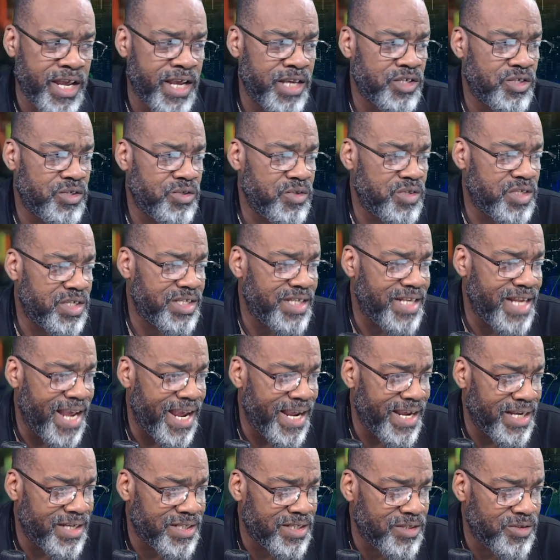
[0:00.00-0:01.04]
as you
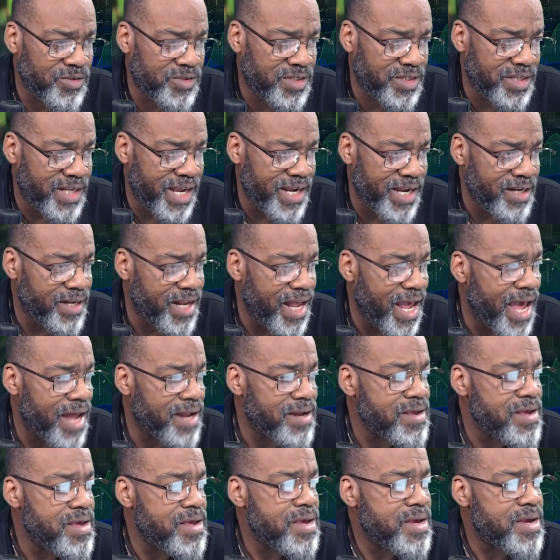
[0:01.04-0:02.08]
state as you state that.
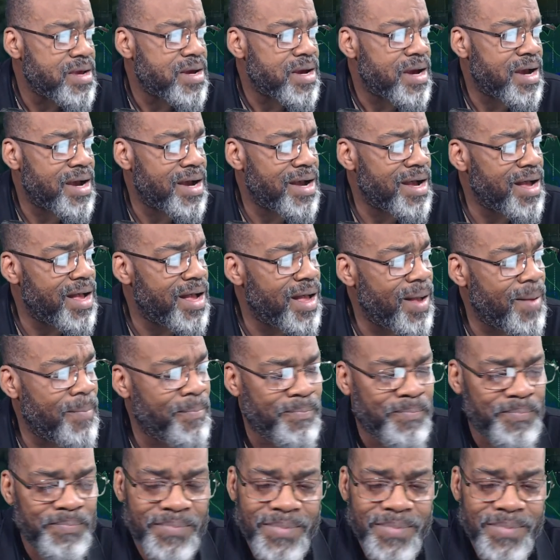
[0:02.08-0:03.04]
Um,